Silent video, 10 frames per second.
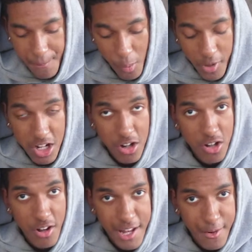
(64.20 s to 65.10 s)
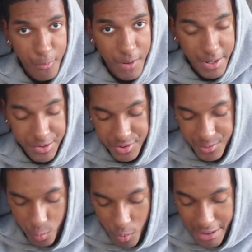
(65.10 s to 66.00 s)
But we're going to go ahead and
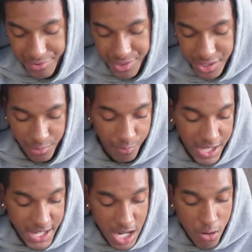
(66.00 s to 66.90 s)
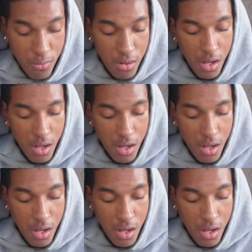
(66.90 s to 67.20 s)
just watch this video.